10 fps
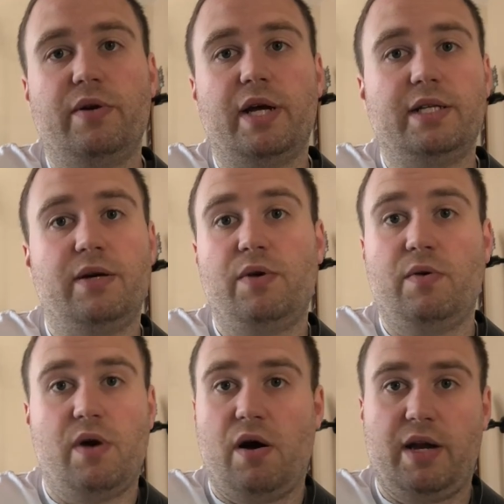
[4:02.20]
until you
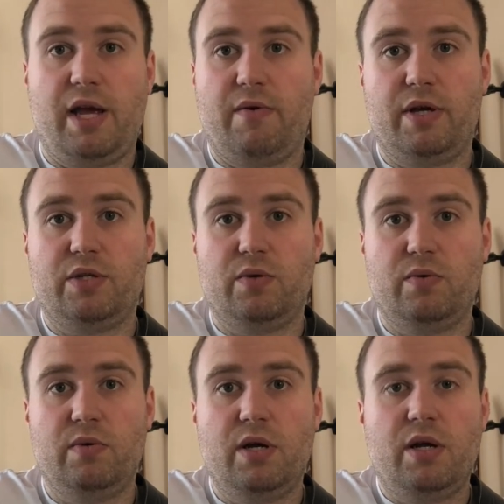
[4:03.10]
can't hear it at
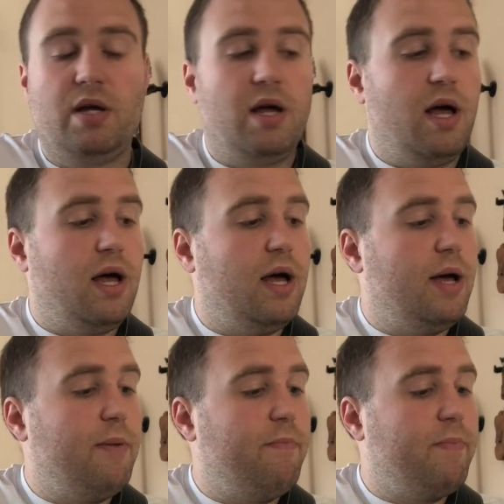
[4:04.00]
all.
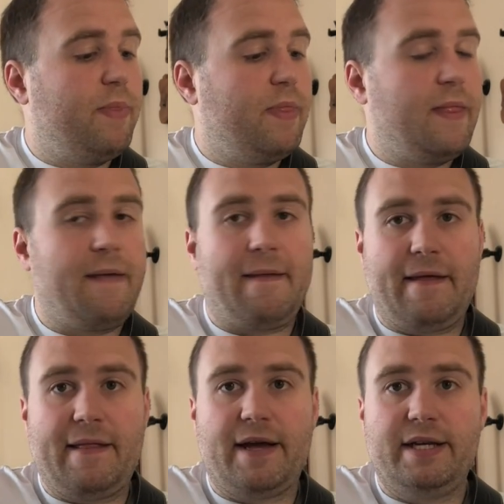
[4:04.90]
And
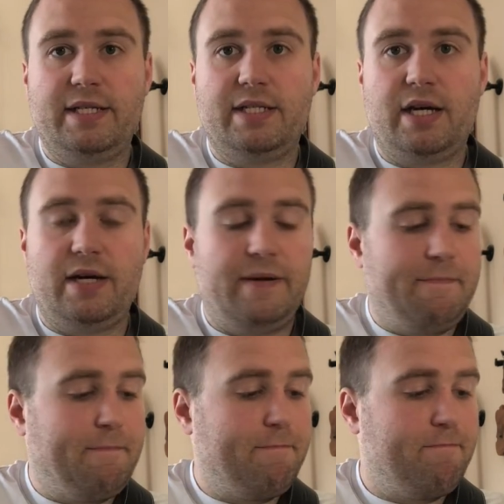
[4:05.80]
that is the
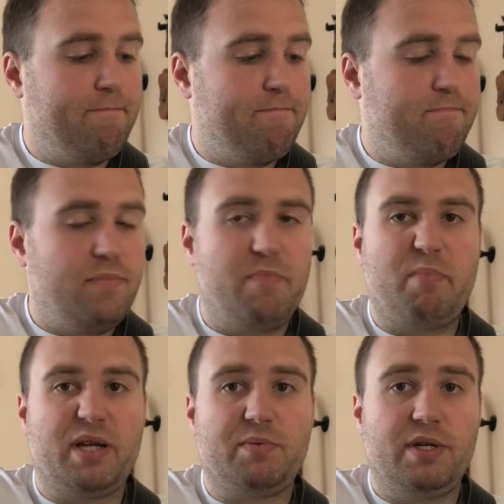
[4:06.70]

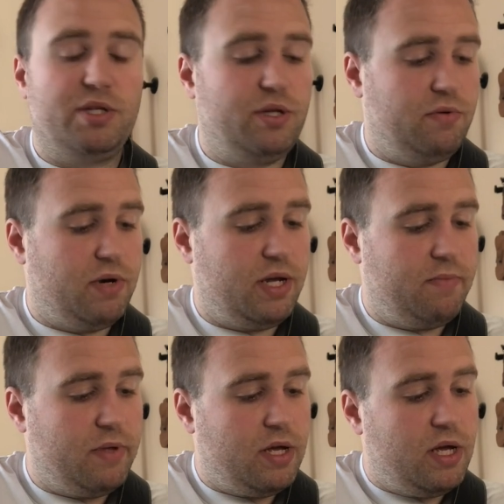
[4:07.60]
best way to tune, really.
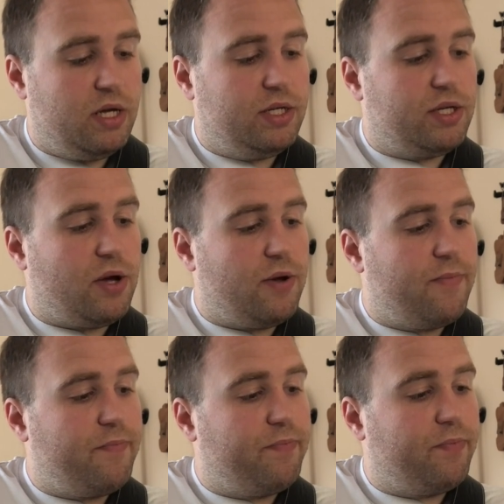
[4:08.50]
So,
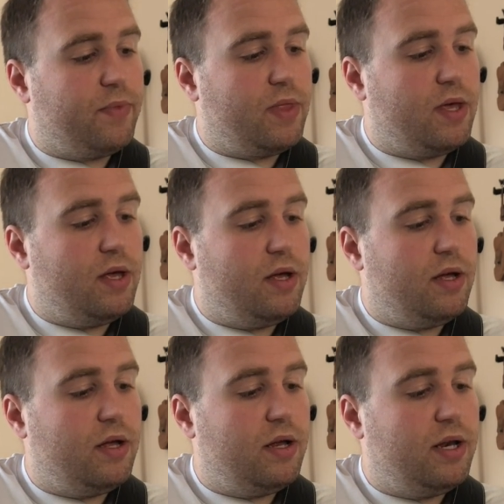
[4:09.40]

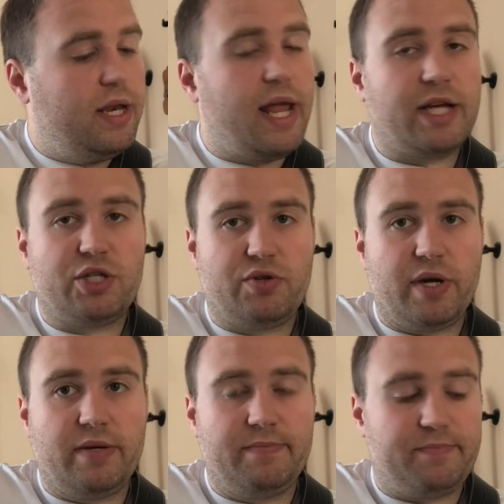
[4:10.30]
next string.